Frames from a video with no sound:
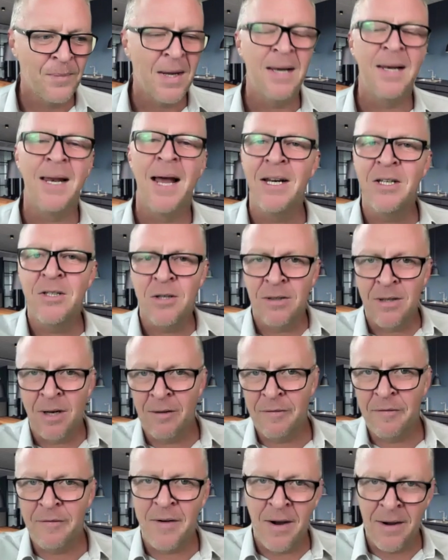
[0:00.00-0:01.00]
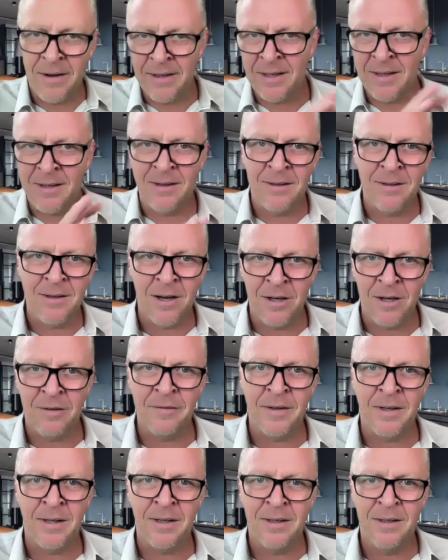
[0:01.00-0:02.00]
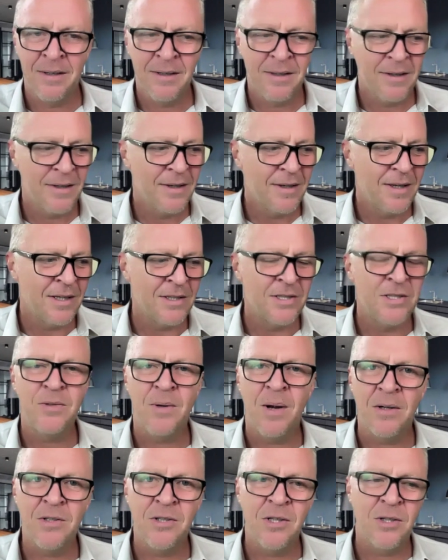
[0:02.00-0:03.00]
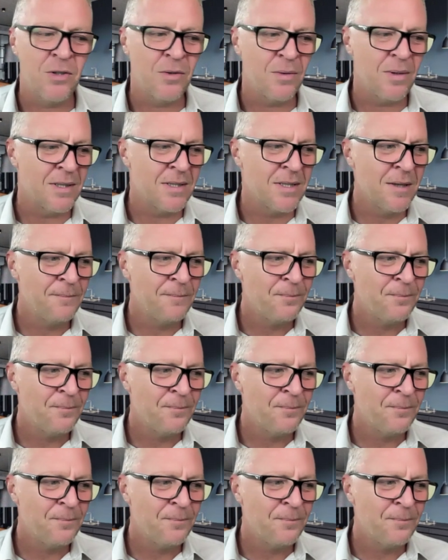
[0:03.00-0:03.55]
Later on, I'll find a kind of a structure to it.